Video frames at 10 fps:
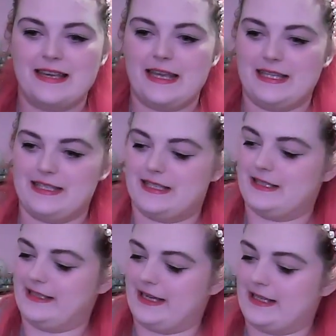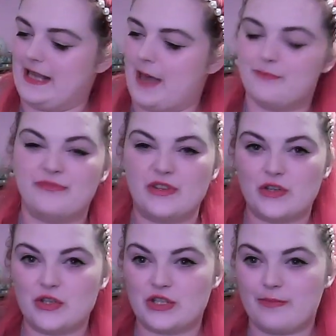it's just like, yeah,
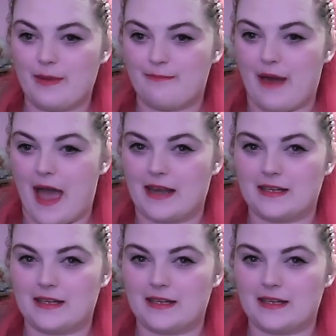Good to Be Bad,